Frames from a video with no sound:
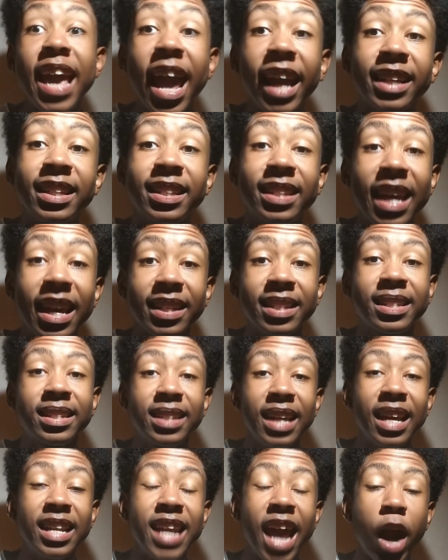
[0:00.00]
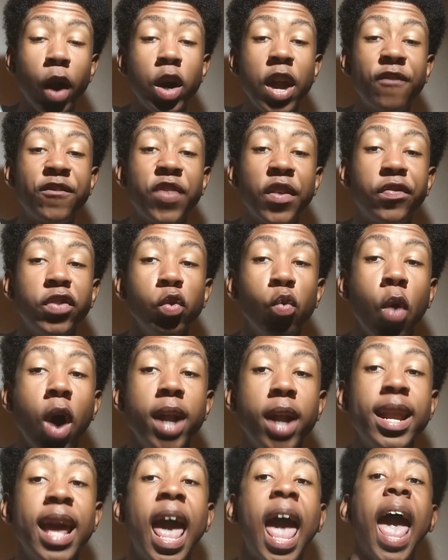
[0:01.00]
exists in Area
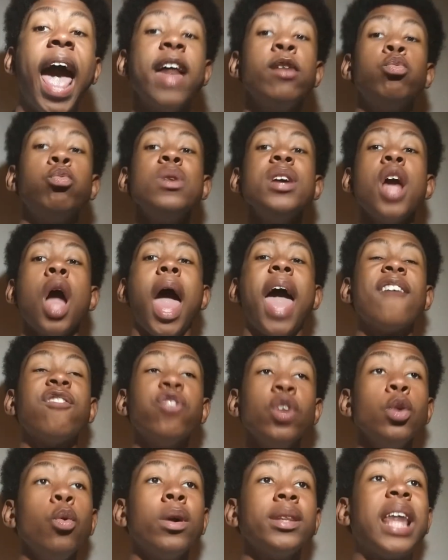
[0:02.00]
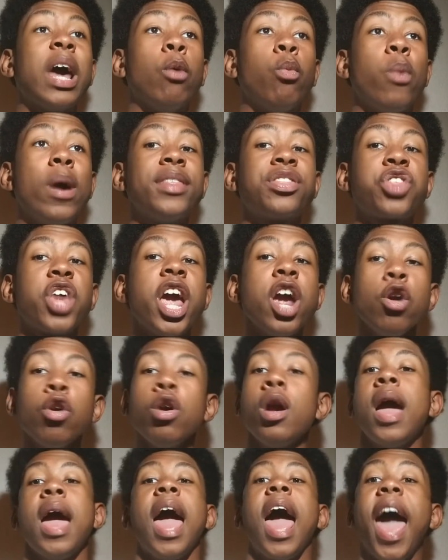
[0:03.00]
51. And everyone that went there
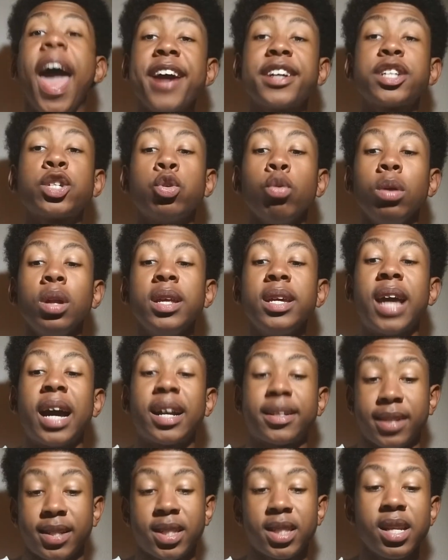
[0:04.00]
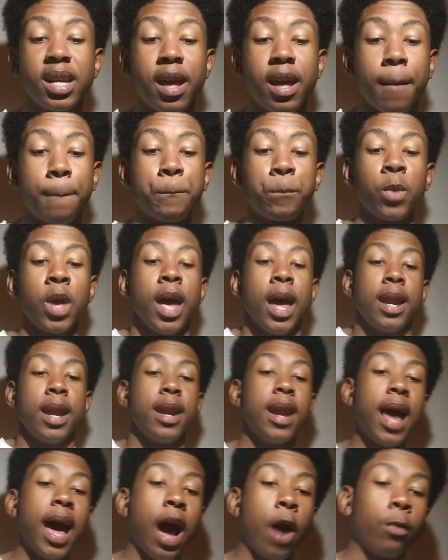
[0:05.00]
actually got to see him.
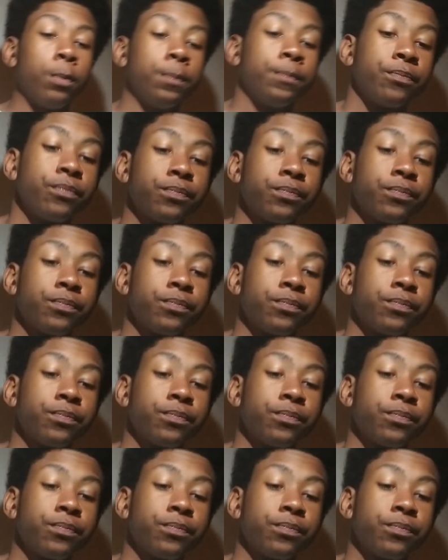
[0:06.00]
Now,